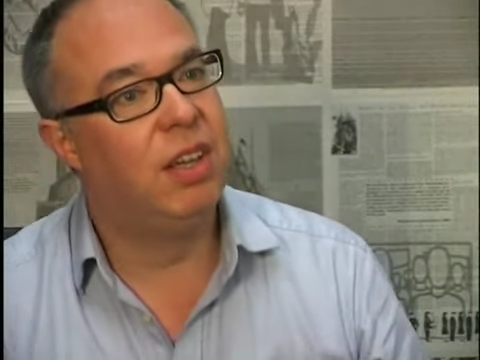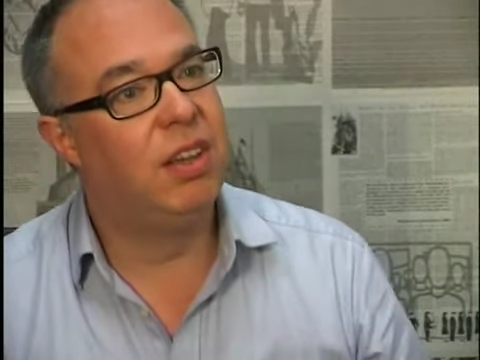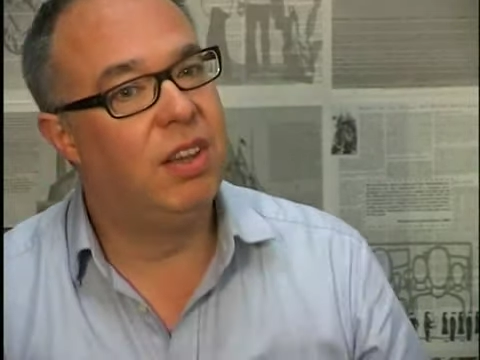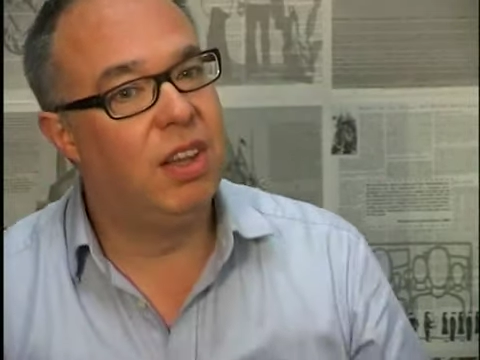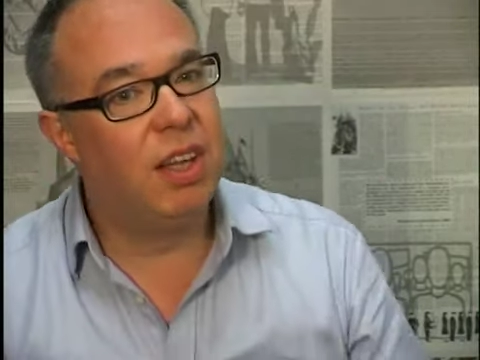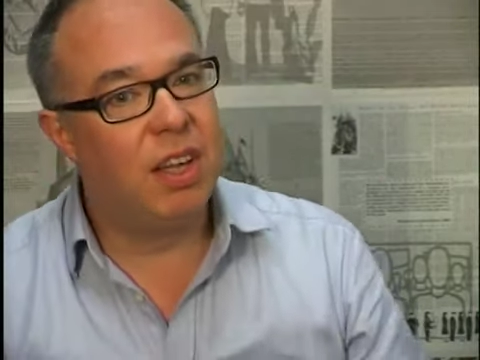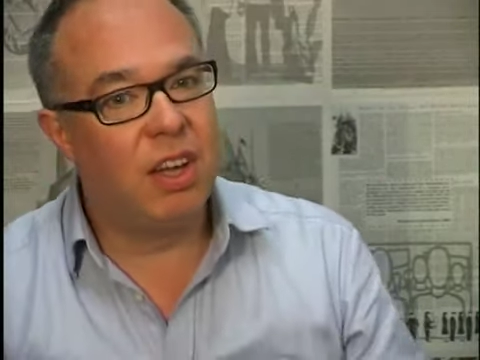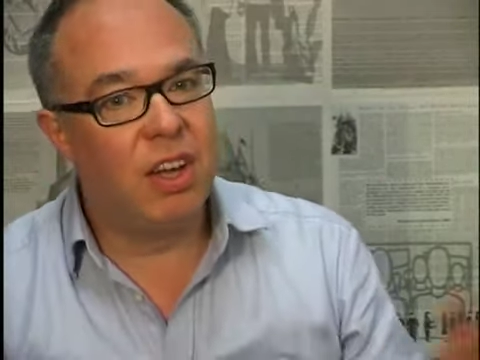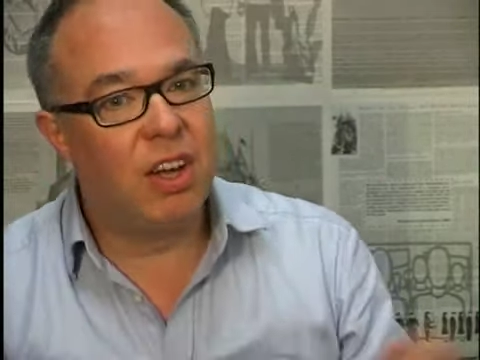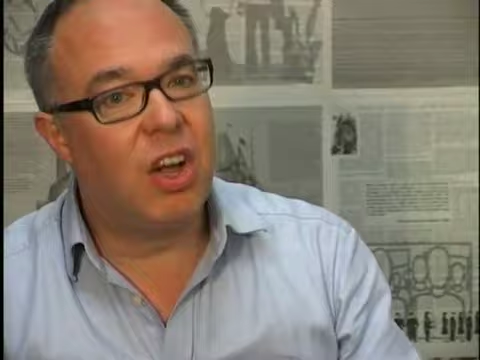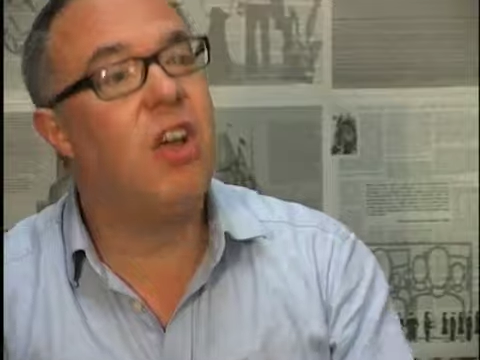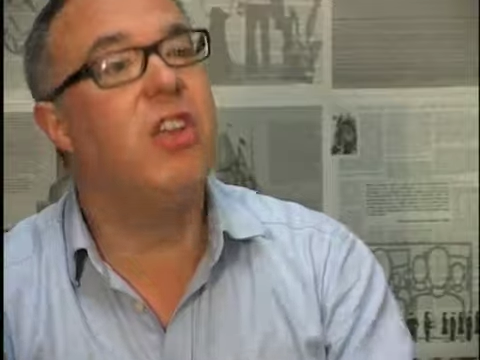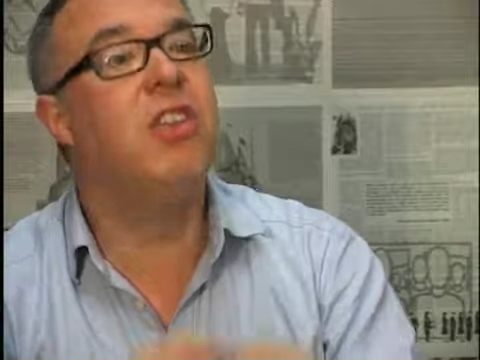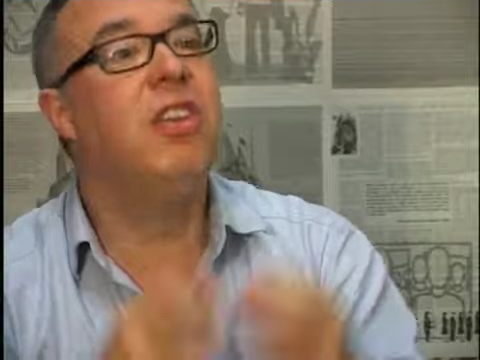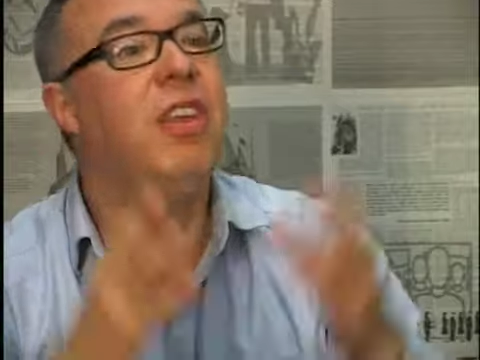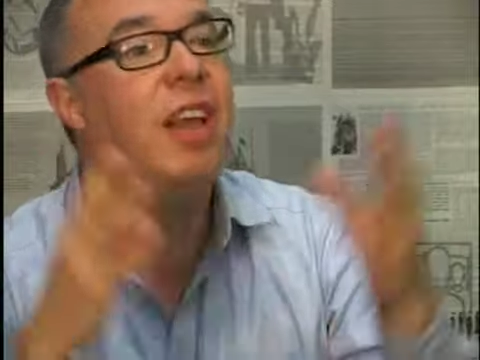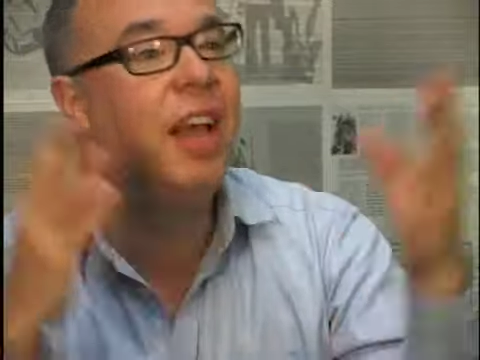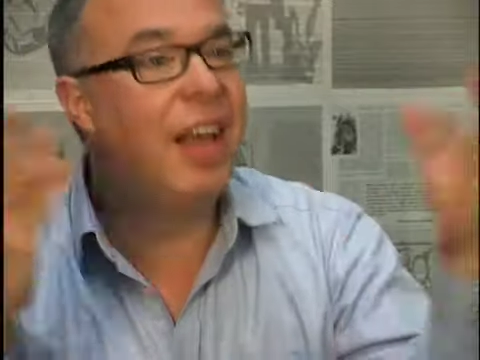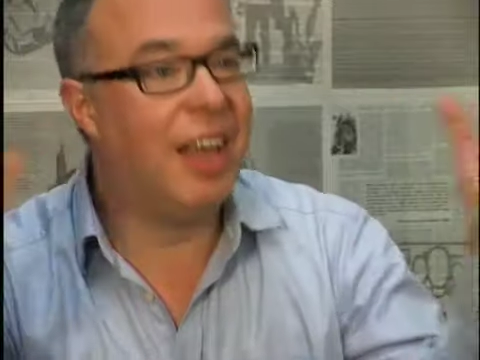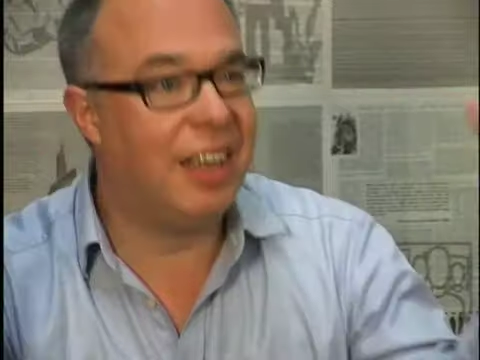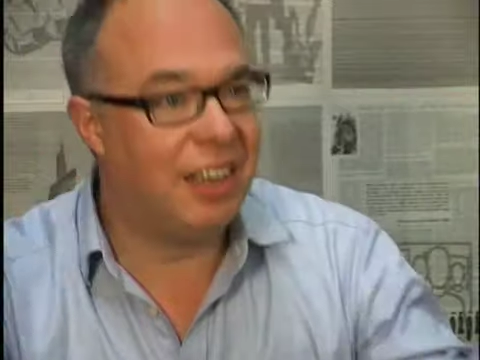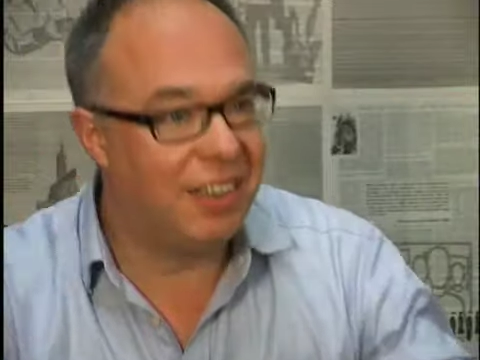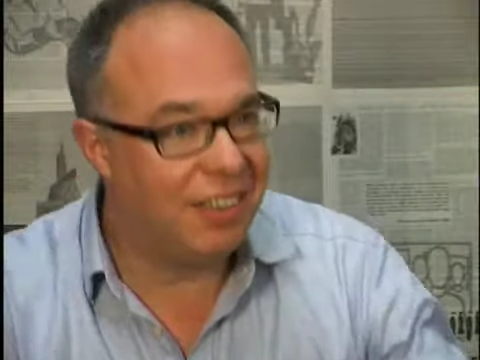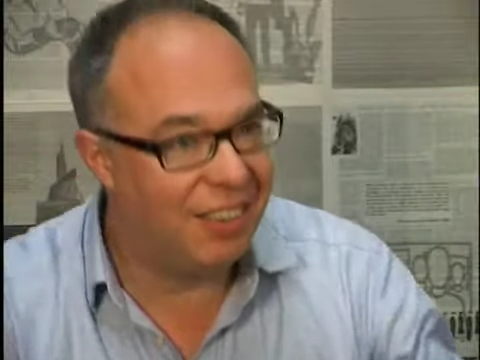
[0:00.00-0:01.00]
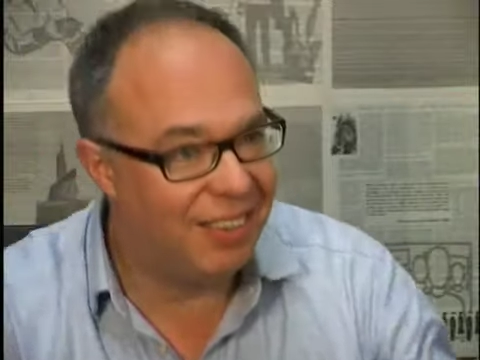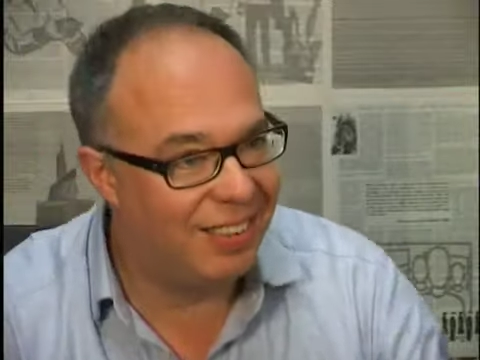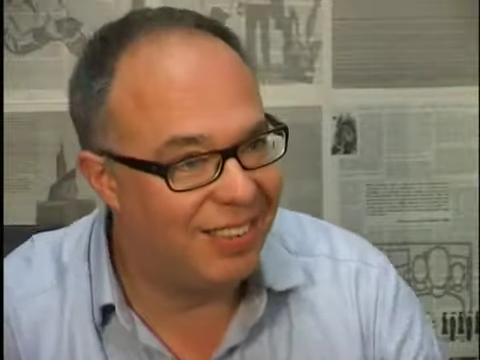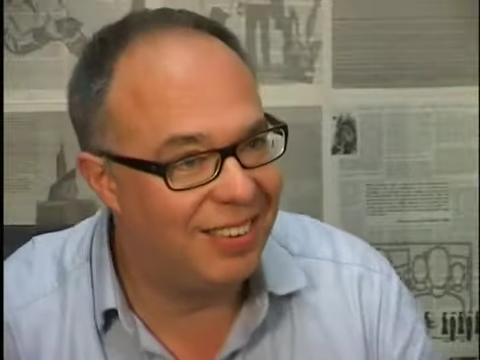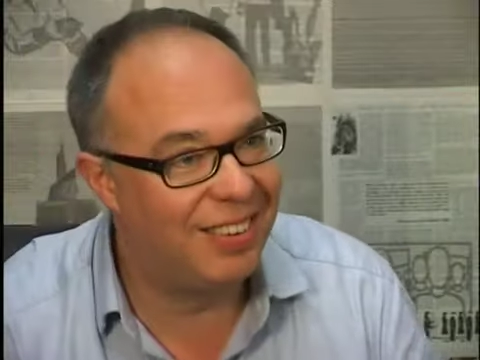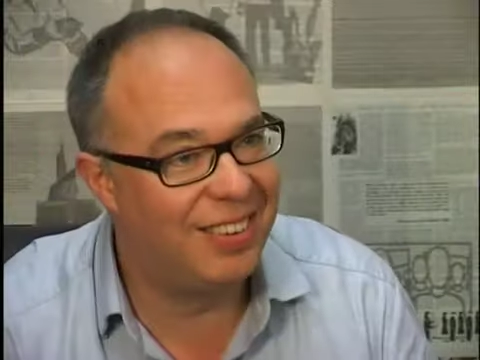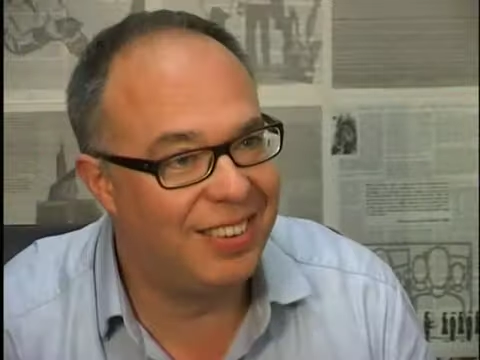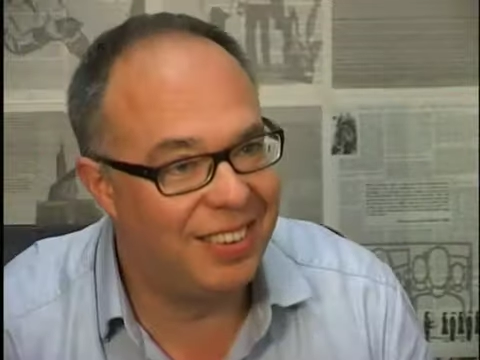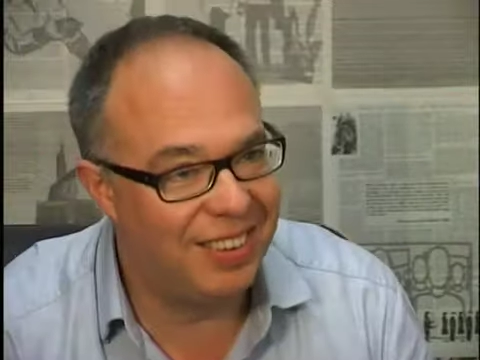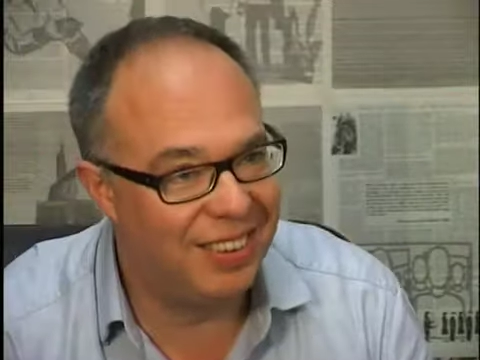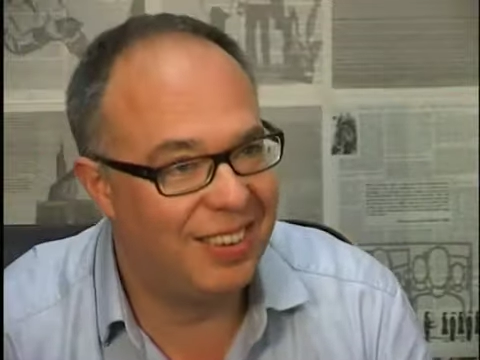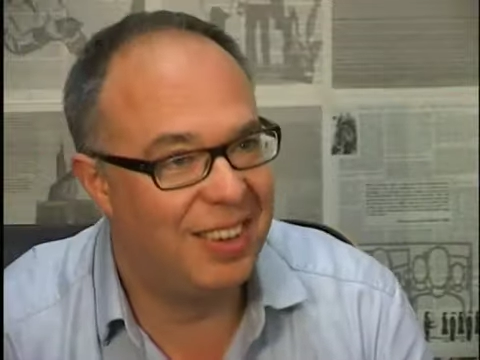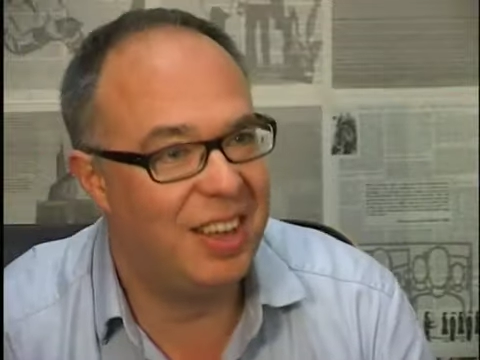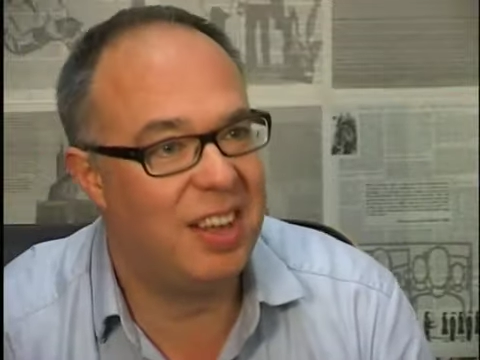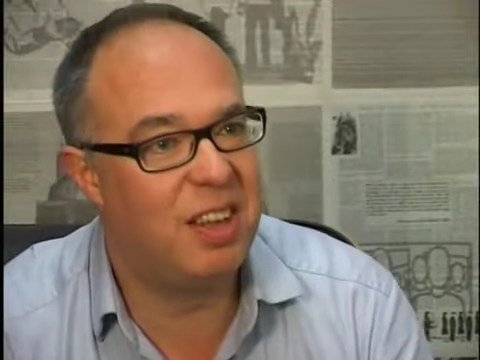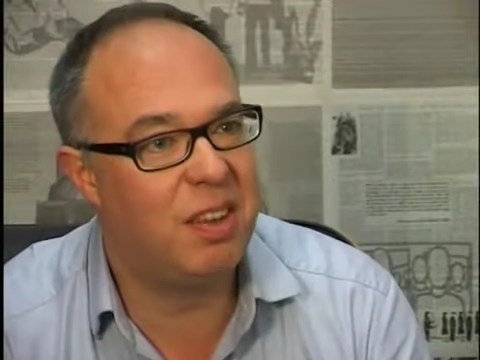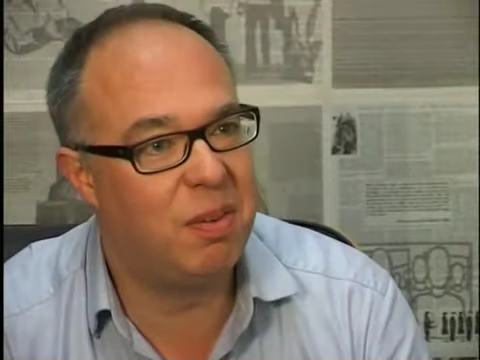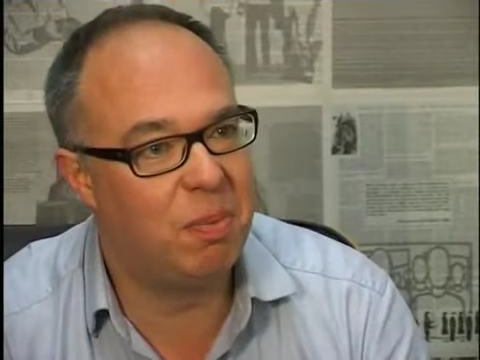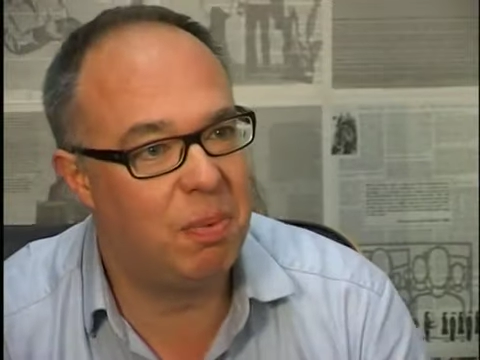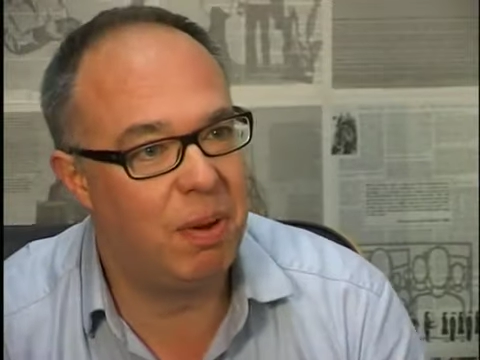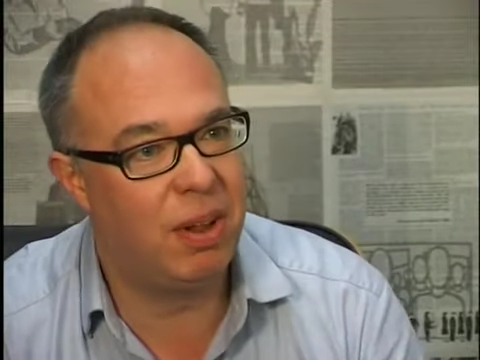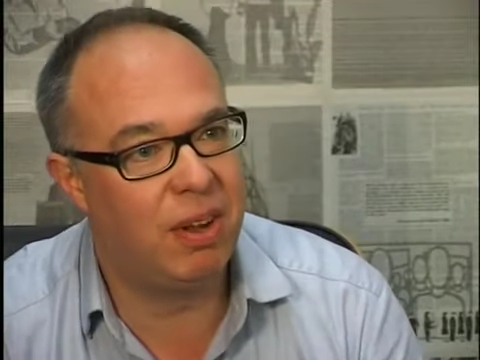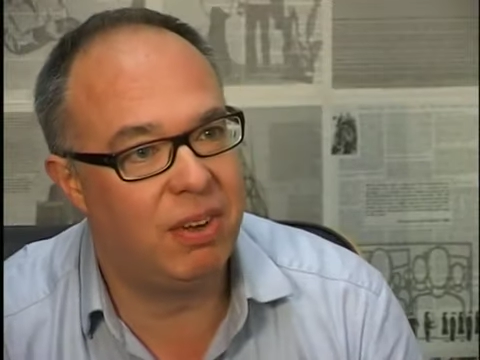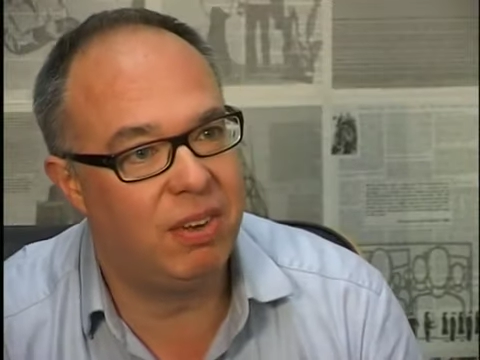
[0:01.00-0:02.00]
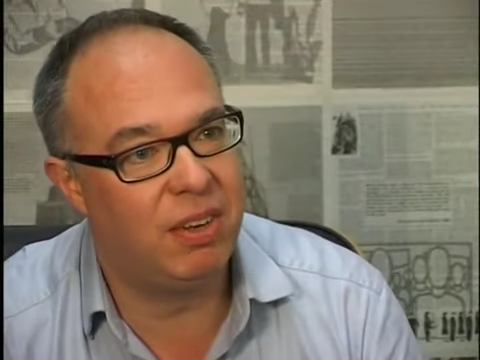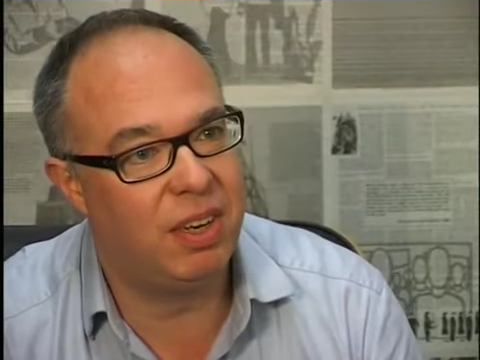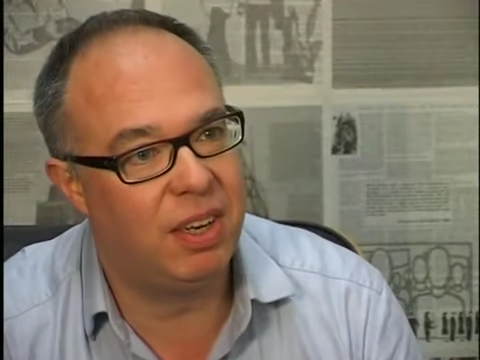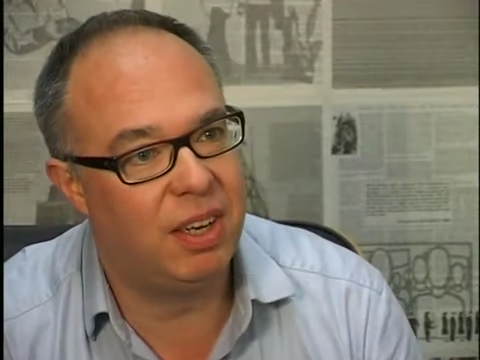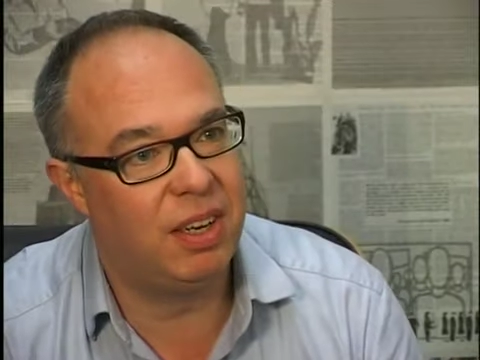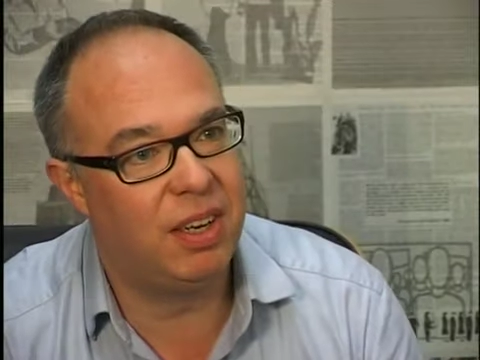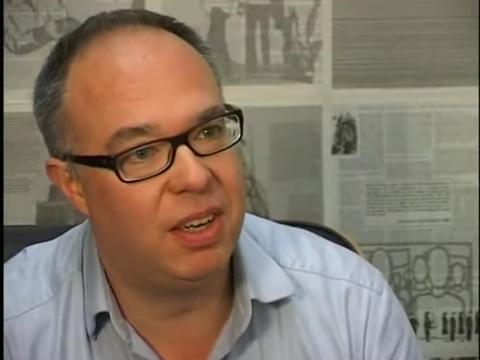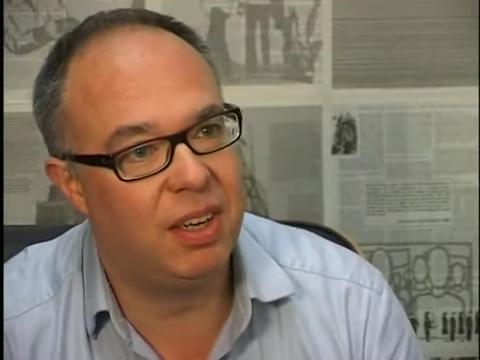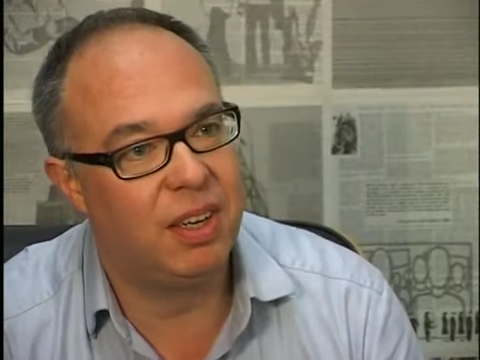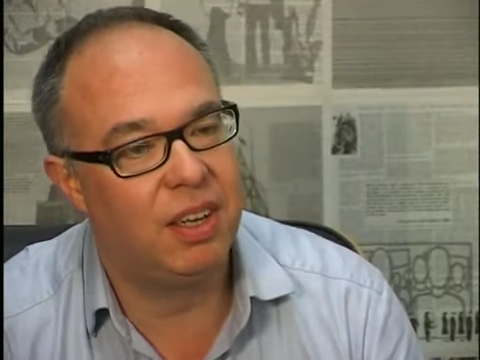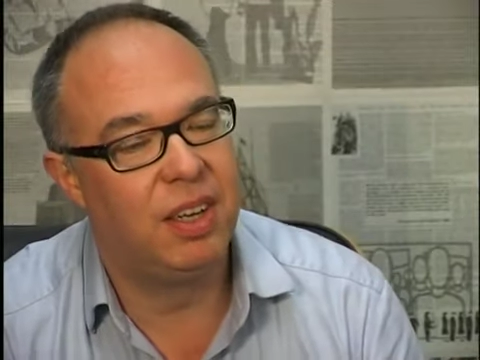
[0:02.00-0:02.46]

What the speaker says: the contexts exploded.